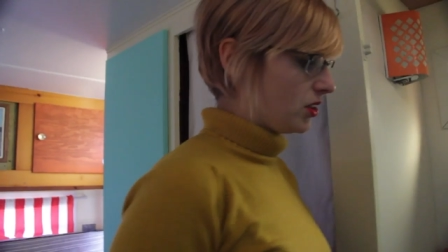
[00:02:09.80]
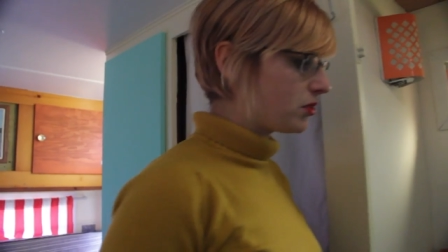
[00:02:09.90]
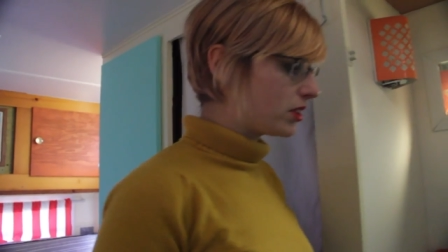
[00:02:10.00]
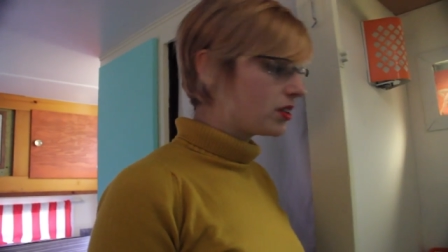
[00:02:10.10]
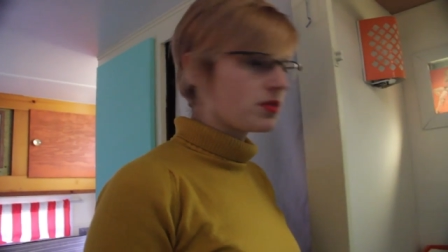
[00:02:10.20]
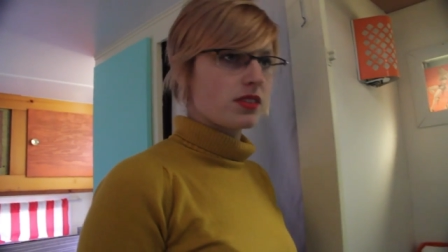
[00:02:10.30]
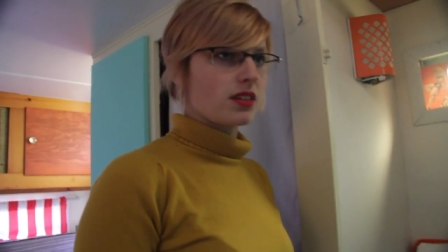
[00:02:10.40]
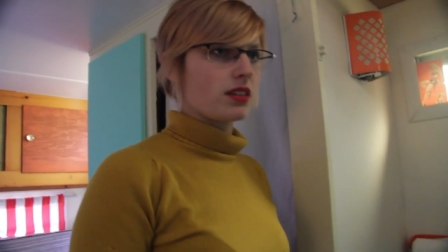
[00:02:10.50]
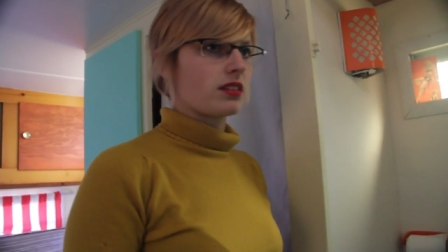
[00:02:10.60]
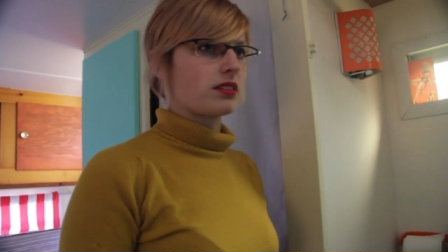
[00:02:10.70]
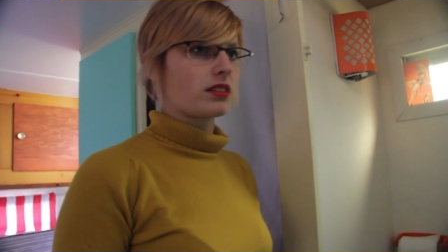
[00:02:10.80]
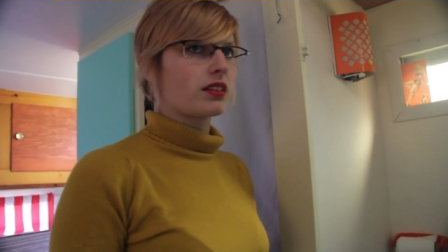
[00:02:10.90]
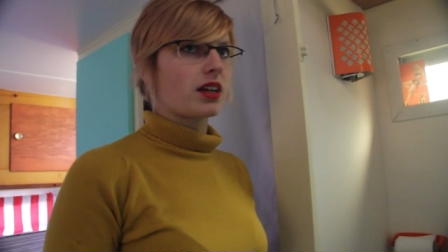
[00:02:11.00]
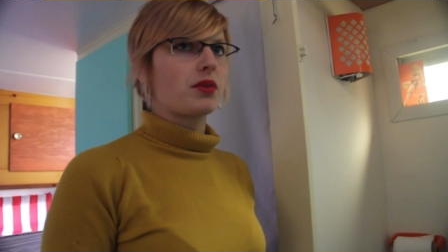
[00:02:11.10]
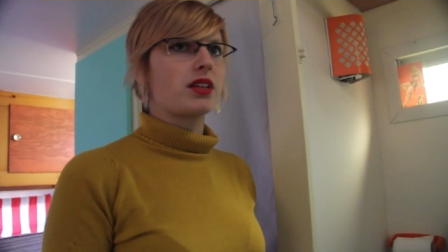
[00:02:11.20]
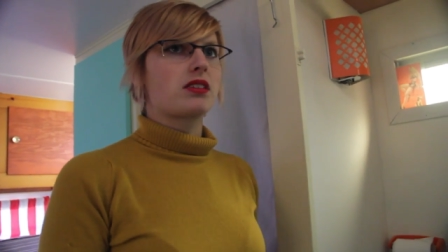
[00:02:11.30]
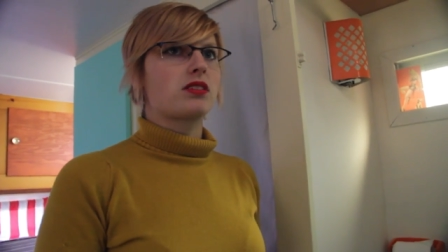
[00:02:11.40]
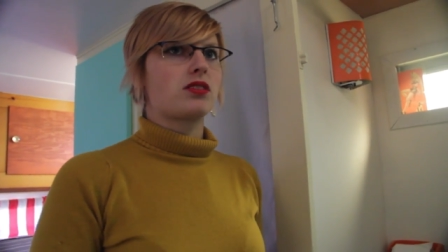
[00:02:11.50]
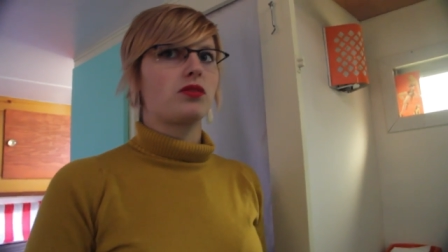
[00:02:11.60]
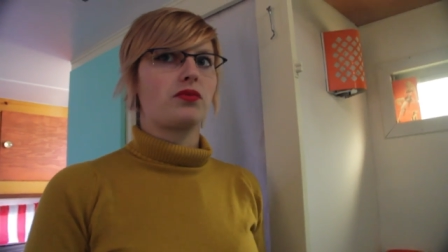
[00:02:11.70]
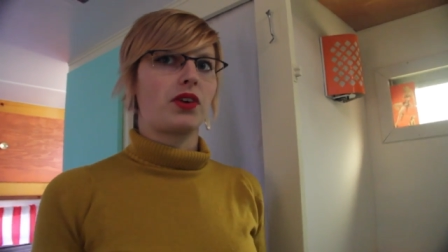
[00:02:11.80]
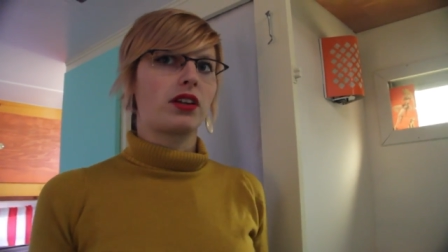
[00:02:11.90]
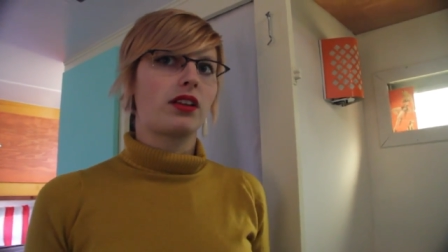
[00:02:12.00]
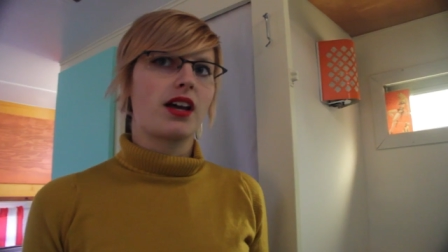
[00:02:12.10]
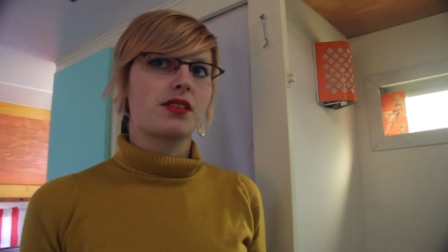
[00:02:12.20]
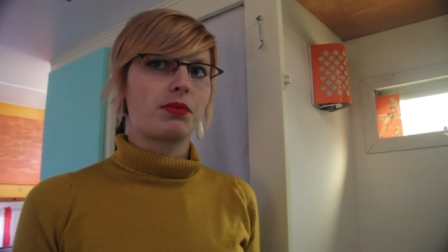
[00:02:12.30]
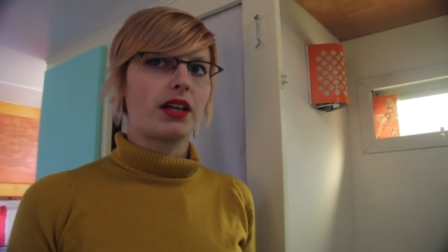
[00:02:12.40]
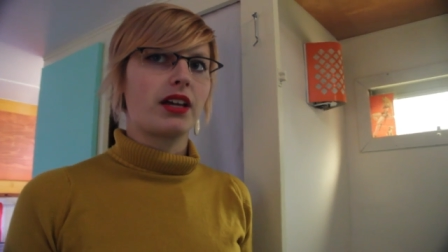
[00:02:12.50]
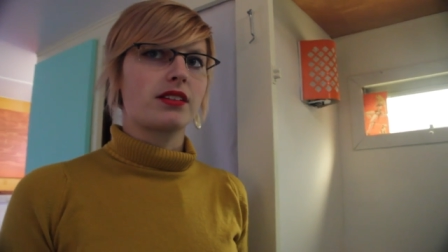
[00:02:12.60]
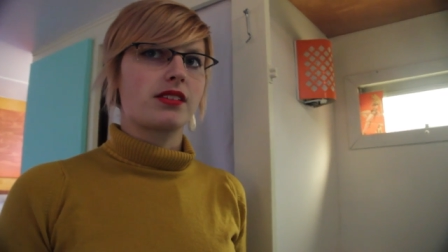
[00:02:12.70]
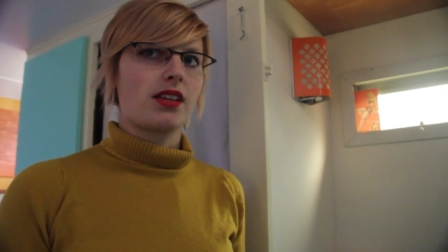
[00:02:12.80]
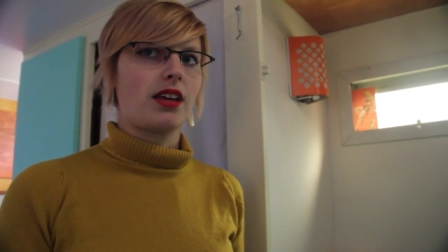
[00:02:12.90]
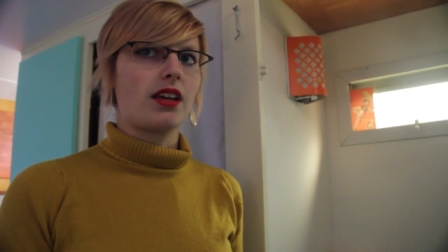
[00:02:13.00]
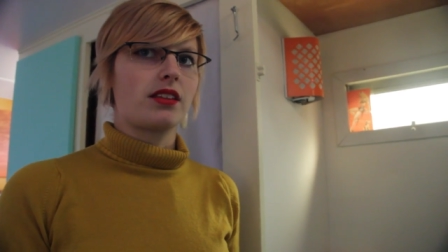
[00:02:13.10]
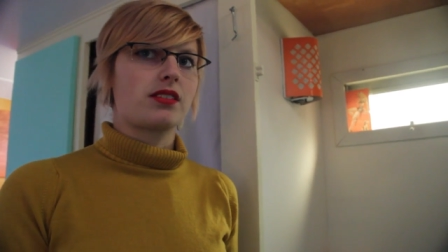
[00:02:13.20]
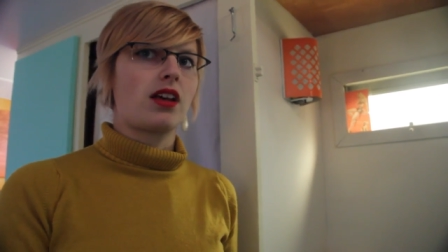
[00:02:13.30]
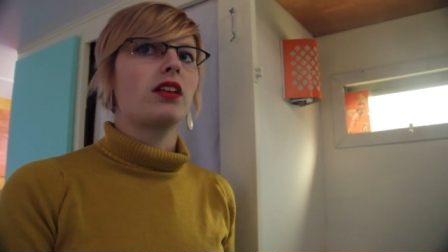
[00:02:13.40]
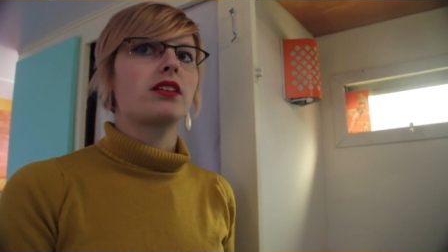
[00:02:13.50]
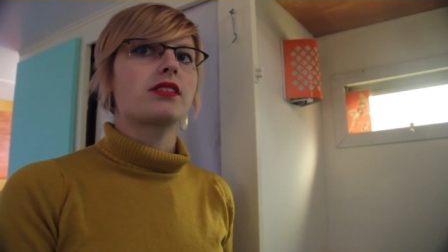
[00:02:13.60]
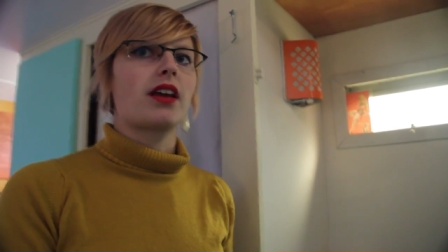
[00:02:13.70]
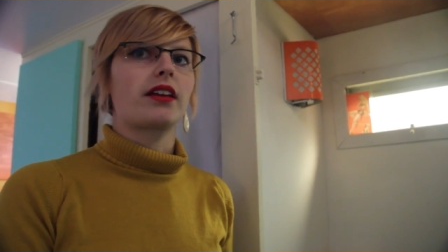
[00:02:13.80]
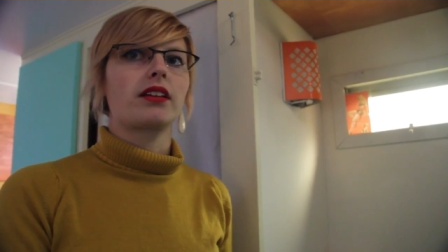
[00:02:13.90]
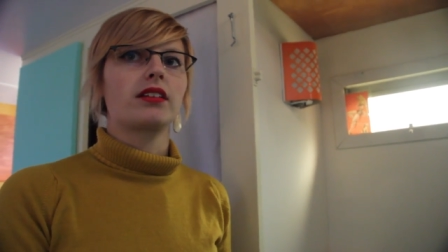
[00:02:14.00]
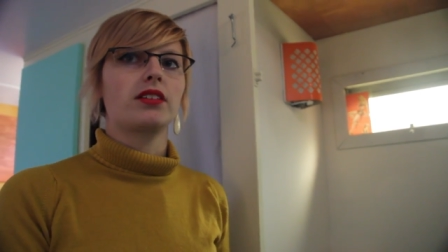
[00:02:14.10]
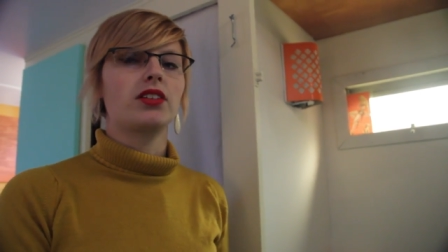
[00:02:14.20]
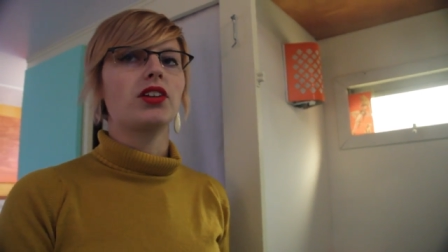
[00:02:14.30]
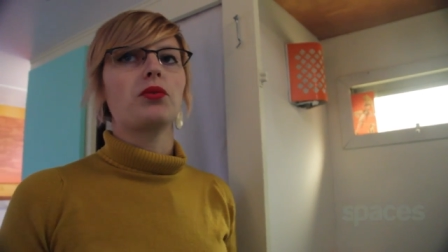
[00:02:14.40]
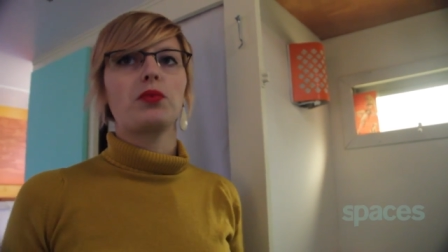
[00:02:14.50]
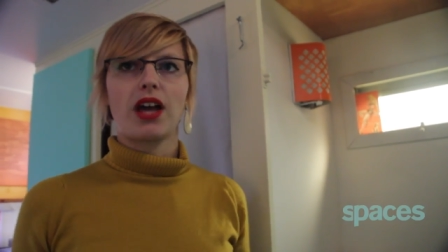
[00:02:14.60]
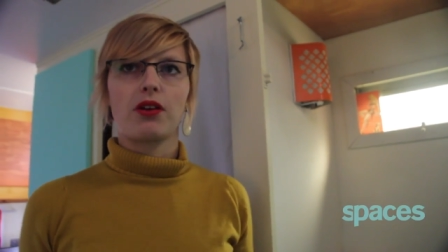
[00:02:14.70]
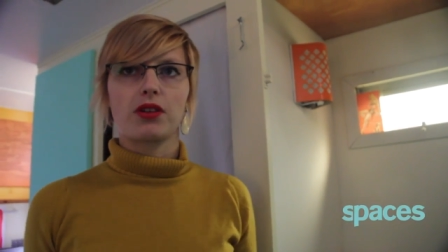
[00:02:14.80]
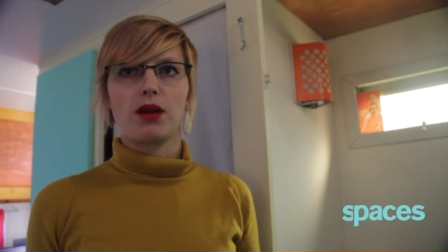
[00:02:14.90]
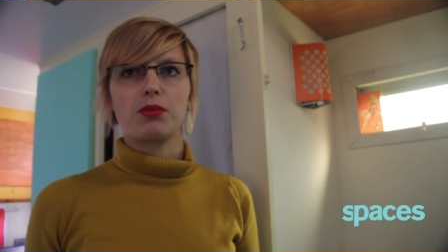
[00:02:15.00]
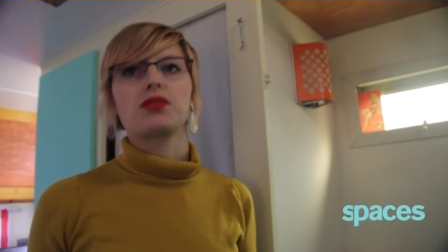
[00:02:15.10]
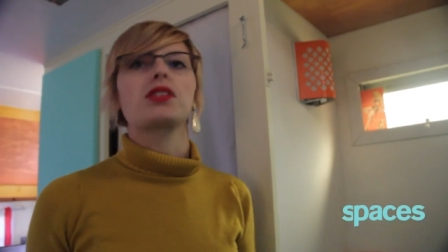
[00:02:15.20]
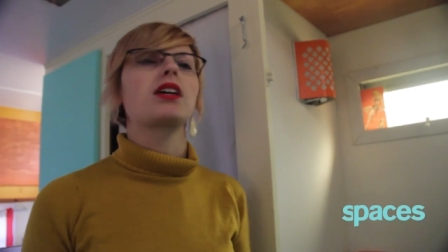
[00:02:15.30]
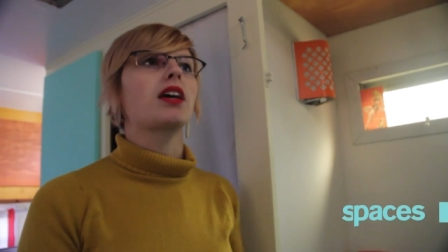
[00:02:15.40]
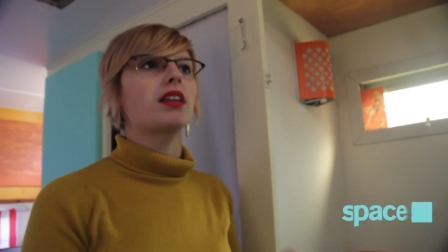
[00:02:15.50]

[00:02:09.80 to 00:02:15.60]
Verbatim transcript: You can use the liquids to fertilize plants and the solids then, you know, without composting,